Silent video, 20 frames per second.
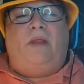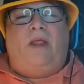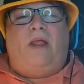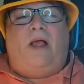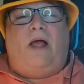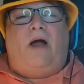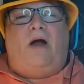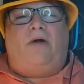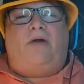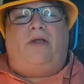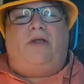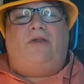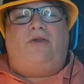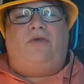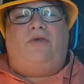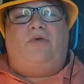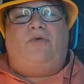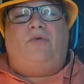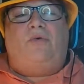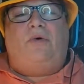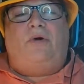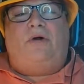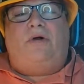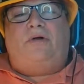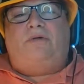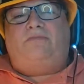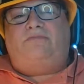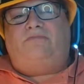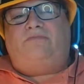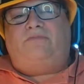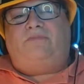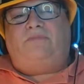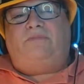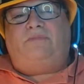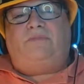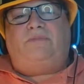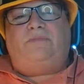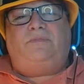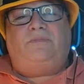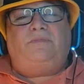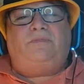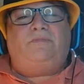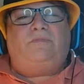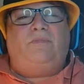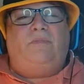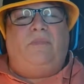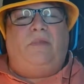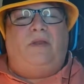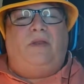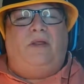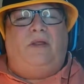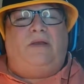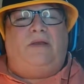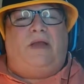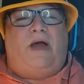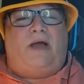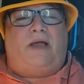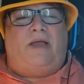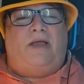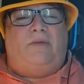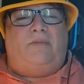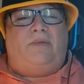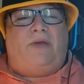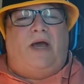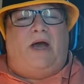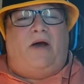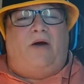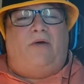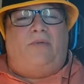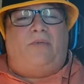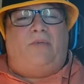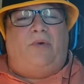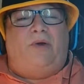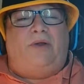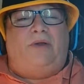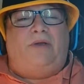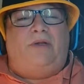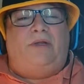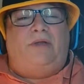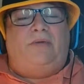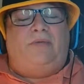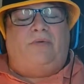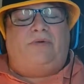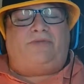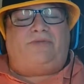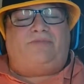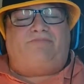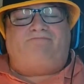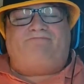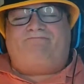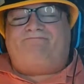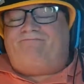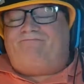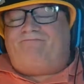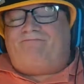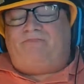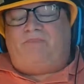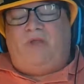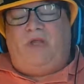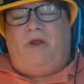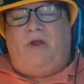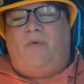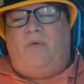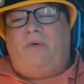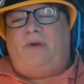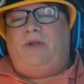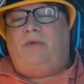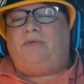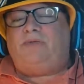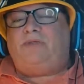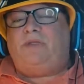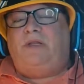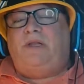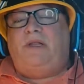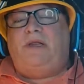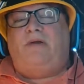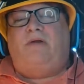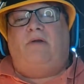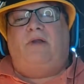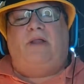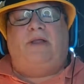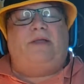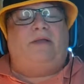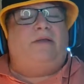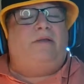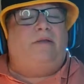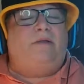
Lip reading: how can you knock him down when he was, when he was literally